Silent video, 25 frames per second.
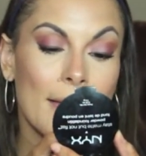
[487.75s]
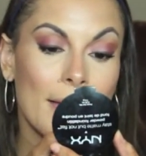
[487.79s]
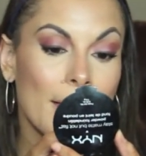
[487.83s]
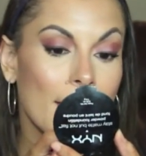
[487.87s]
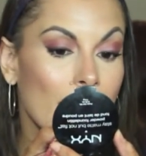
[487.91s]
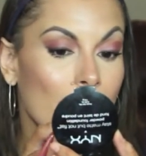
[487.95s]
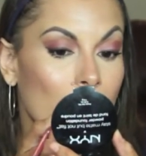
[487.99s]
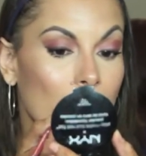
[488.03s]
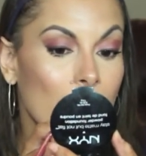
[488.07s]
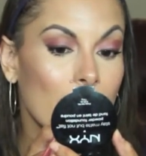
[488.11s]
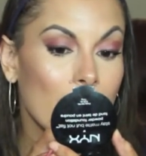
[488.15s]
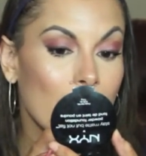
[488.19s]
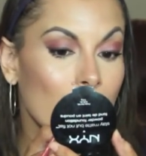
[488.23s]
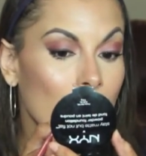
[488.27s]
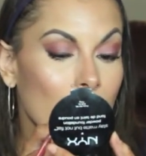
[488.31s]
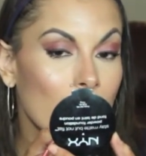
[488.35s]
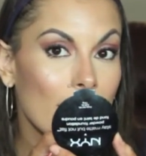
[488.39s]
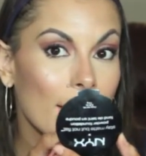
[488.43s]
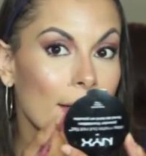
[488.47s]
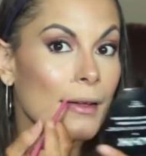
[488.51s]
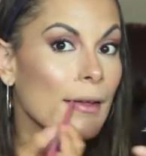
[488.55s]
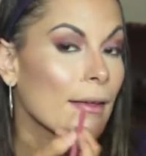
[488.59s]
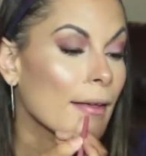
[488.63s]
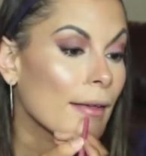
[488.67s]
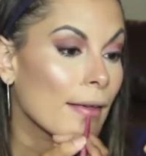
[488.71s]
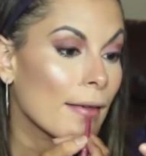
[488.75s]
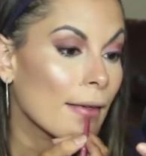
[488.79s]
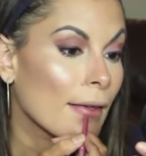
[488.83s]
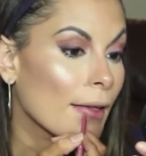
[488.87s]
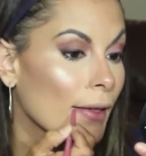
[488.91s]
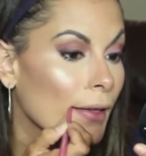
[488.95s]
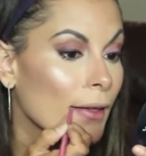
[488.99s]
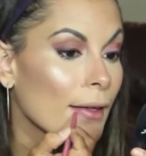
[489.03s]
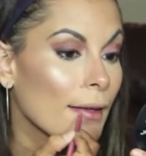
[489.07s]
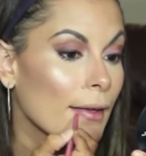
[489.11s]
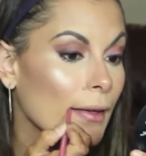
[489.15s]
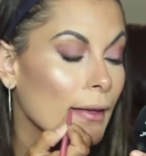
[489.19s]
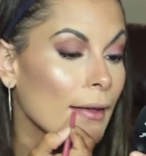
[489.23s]
Now for one of
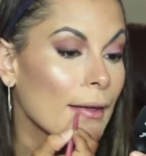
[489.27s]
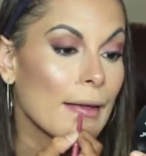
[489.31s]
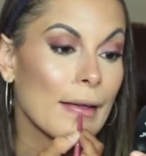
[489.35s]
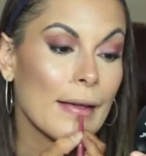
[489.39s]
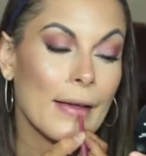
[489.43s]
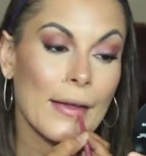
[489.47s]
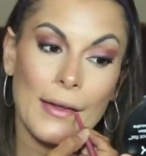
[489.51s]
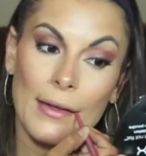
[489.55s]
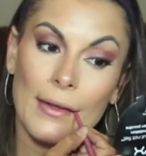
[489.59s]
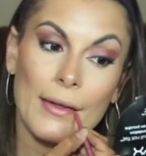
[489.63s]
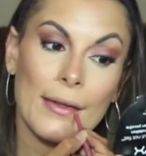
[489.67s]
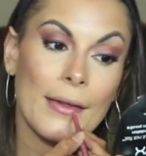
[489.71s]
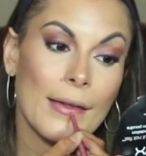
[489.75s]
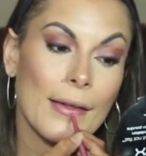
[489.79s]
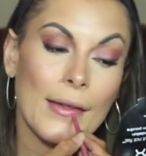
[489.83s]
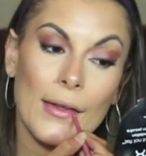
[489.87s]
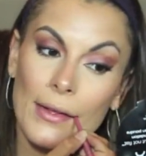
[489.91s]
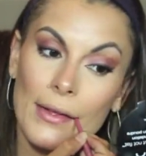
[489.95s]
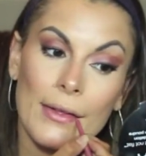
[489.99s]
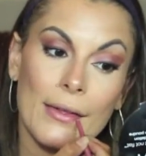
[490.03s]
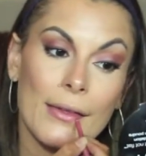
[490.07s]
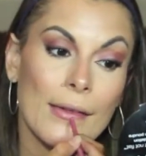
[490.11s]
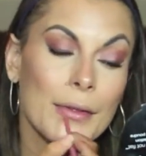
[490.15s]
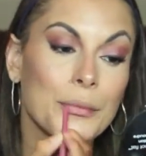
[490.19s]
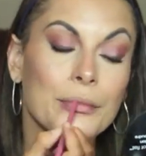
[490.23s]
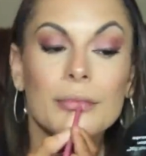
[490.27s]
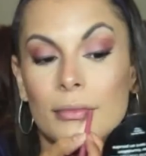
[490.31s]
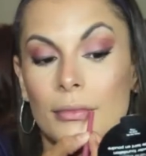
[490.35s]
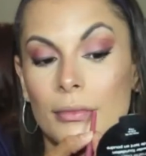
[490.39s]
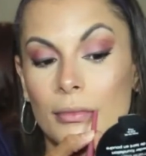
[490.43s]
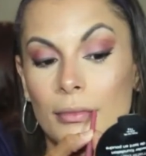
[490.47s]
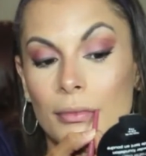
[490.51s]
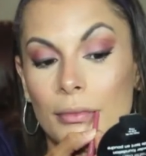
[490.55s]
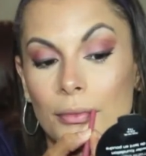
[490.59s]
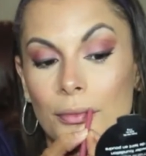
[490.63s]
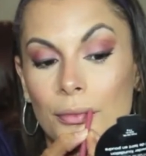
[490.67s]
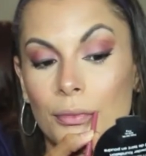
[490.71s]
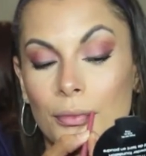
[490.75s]
my favorite parts, which
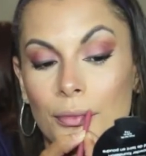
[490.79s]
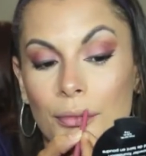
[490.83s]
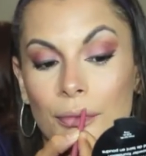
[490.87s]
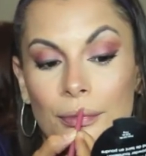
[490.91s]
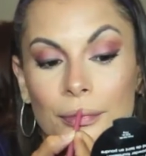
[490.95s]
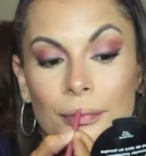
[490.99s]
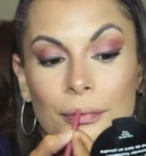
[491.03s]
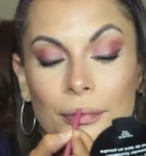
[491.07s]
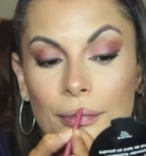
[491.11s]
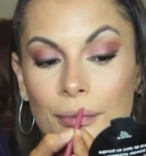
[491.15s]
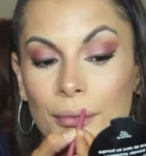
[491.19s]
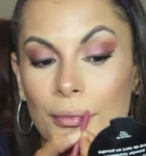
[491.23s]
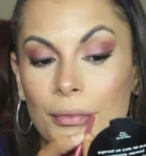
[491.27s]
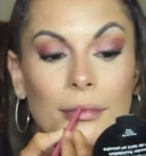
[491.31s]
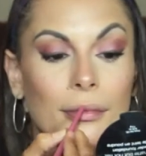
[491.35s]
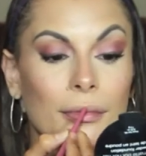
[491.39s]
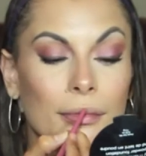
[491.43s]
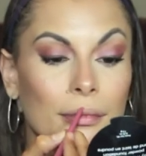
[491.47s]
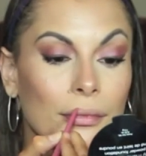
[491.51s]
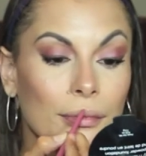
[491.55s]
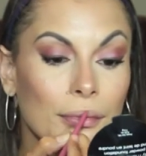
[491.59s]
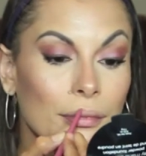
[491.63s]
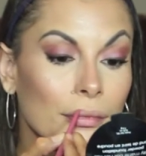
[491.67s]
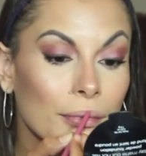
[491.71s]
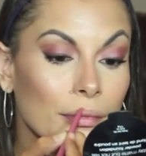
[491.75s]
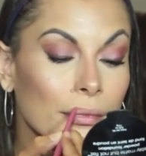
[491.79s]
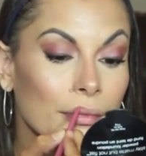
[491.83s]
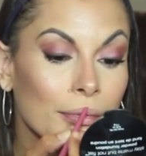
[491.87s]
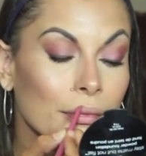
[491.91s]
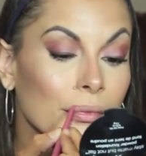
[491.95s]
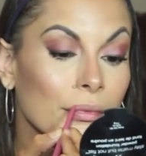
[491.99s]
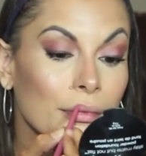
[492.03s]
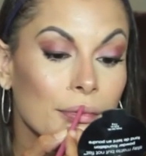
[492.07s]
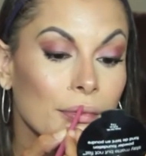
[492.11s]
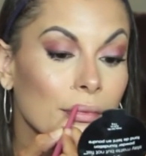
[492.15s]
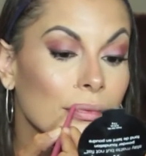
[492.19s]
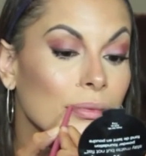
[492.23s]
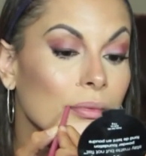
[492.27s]
is the lips, I
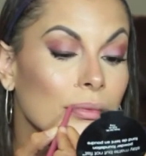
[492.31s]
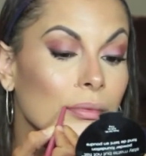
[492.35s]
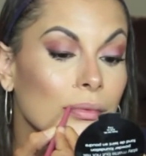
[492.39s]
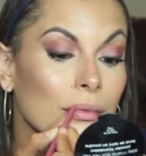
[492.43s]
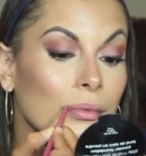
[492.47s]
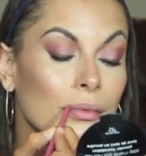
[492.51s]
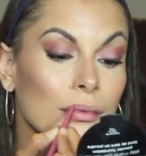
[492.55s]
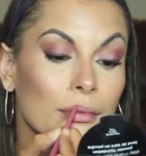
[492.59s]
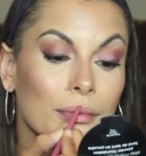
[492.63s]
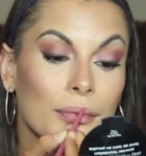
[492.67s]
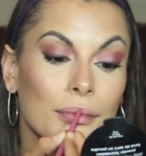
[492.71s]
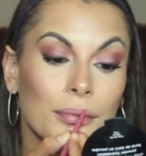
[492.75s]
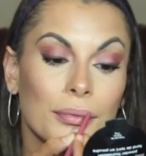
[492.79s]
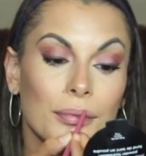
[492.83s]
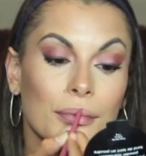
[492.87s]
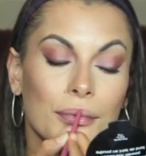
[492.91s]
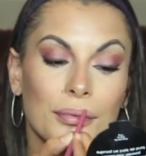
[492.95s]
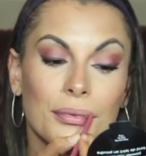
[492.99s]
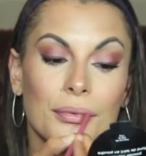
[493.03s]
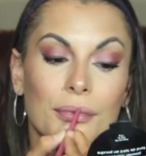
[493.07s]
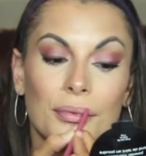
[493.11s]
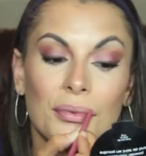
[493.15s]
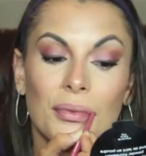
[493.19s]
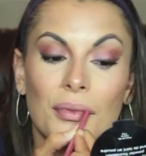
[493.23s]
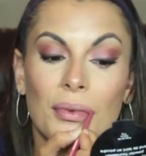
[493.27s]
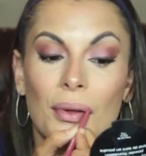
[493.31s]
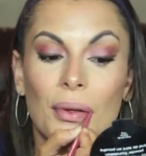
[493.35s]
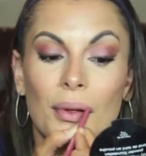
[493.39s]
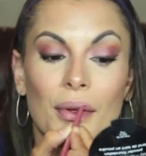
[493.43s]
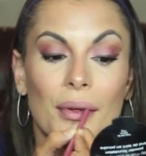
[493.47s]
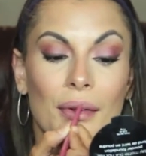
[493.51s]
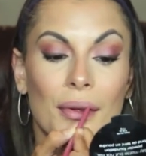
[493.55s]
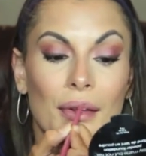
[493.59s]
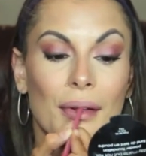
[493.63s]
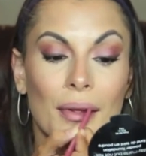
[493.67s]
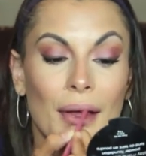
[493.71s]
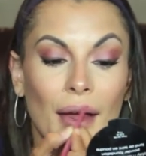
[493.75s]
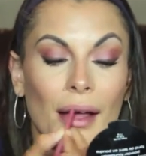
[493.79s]
use the Rimmel
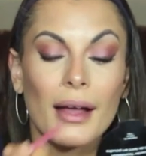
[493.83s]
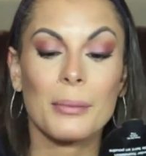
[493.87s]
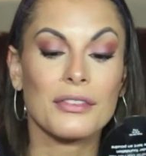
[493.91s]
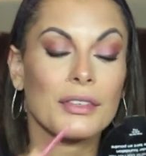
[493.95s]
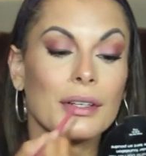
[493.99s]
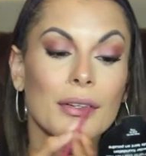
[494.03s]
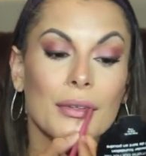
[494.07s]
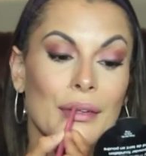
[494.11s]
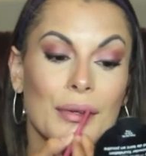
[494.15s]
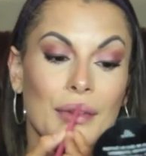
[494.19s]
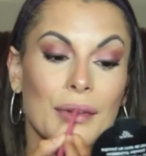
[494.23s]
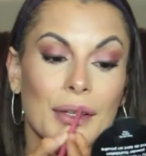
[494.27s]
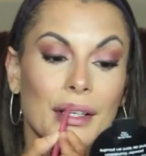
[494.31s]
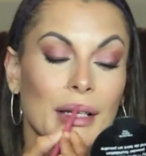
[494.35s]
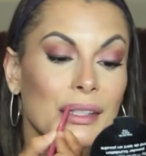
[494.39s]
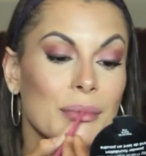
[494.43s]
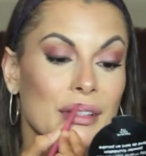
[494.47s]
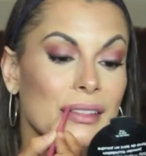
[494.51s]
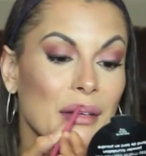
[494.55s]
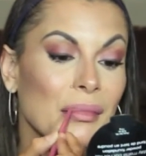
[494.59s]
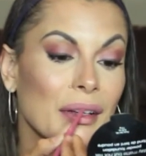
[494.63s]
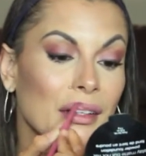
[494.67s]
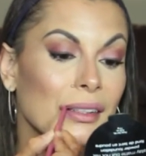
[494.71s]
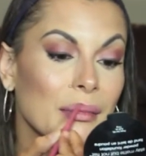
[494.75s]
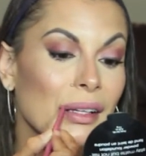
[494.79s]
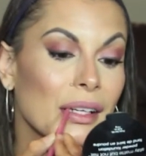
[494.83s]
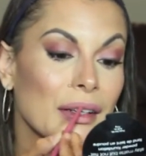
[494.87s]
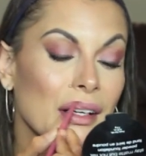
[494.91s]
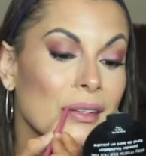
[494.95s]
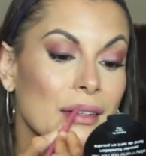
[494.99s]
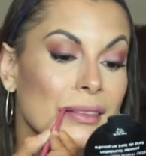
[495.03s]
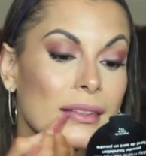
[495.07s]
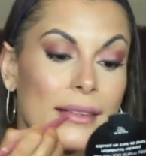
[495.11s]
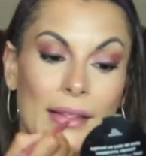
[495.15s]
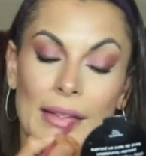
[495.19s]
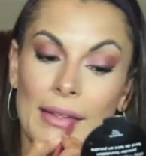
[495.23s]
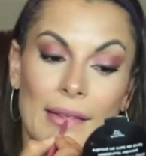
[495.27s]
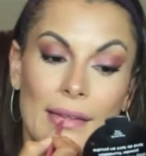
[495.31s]
Exaggerate Full Color Lip
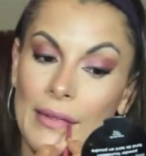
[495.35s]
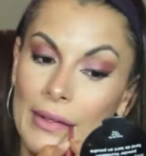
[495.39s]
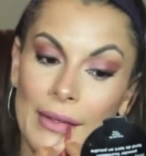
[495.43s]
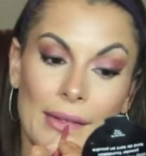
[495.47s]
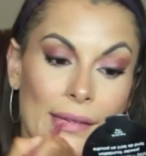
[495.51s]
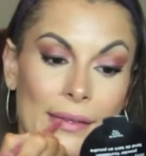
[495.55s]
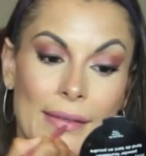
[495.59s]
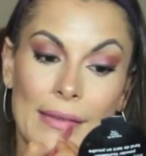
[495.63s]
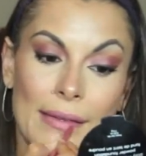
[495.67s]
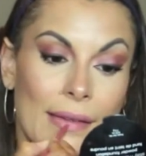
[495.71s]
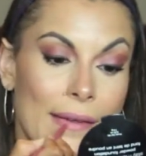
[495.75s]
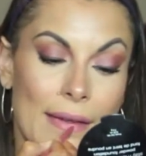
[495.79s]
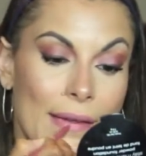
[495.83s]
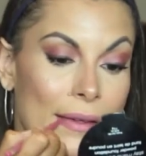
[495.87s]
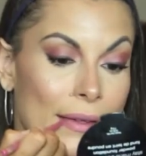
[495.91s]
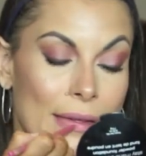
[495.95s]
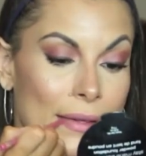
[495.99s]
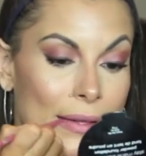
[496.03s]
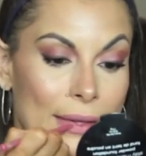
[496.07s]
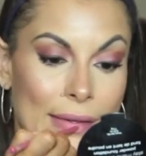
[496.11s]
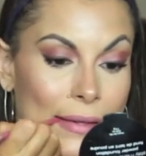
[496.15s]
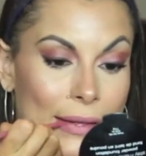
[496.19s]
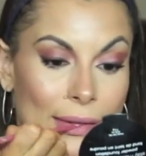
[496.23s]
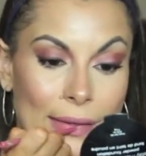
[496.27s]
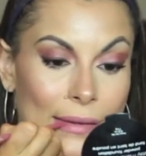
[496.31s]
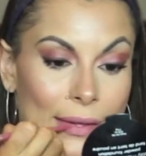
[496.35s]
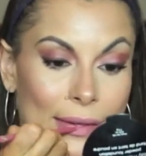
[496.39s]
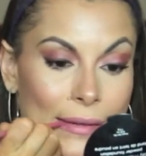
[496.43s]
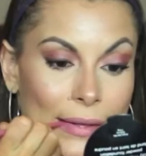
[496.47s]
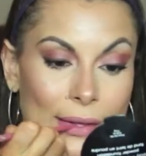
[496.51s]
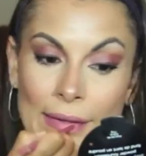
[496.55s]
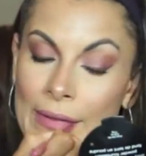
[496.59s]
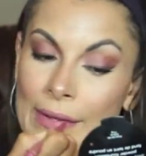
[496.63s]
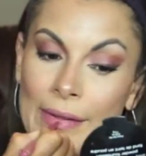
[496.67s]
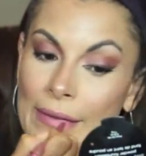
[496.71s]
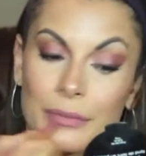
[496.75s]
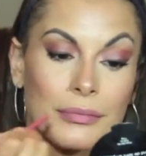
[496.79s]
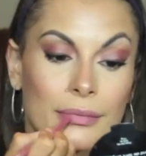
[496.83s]
Liner in the color
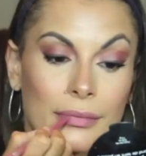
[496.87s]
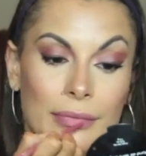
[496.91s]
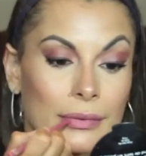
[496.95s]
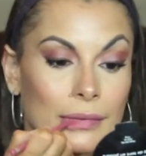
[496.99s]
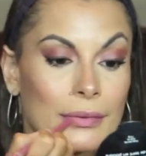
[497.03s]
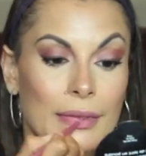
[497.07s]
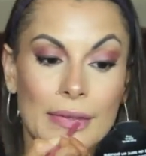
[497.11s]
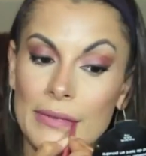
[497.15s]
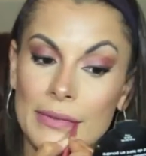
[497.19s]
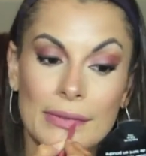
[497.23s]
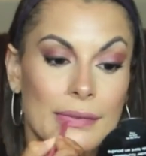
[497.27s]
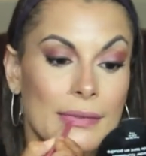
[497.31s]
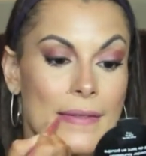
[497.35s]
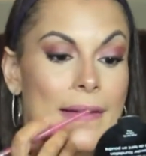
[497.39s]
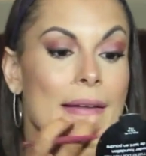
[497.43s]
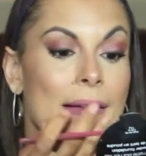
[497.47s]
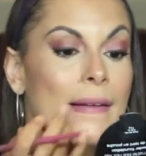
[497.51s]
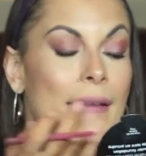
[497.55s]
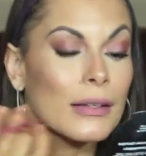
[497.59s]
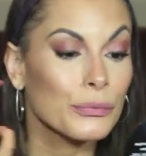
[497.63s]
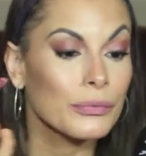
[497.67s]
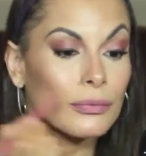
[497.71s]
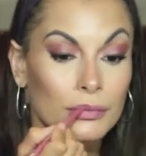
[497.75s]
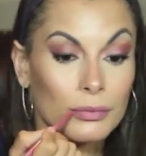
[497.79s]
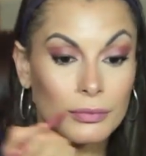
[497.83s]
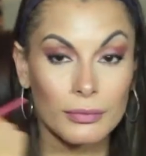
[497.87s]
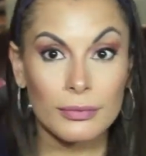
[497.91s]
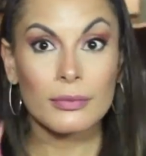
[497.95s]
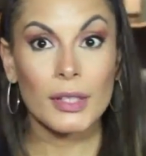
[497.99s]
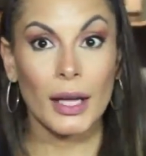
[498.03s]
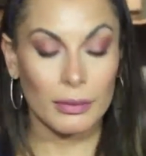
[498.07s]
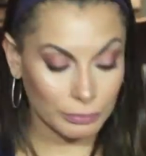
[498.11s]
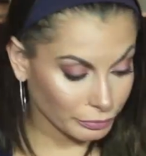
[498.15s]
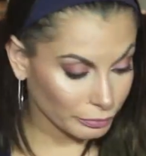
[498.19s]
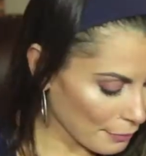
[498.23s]
East and Snob.